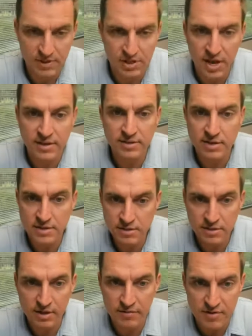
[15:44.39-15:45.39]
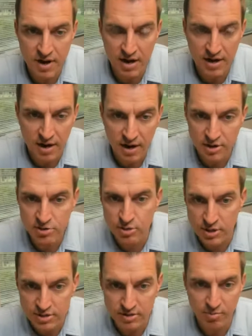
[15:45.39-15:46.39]
dozens, if not
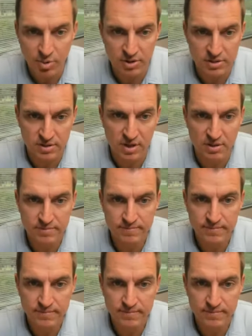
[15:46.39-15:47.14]
hundreds of books on.